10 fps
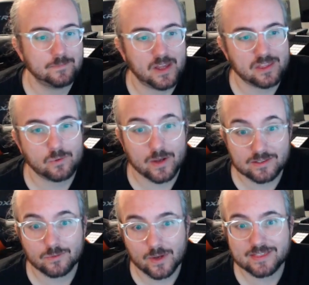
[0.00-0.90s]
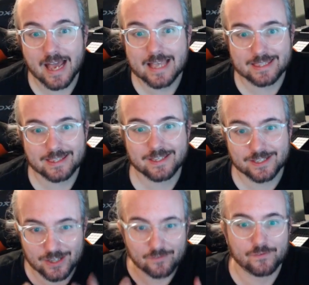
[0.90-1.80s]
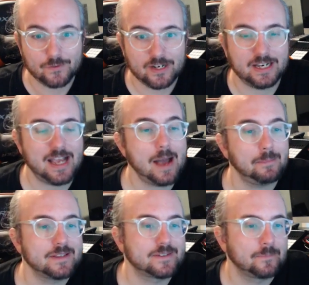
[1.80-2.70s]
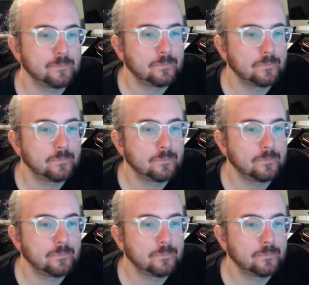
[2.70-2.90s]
I think when that stuff really happens.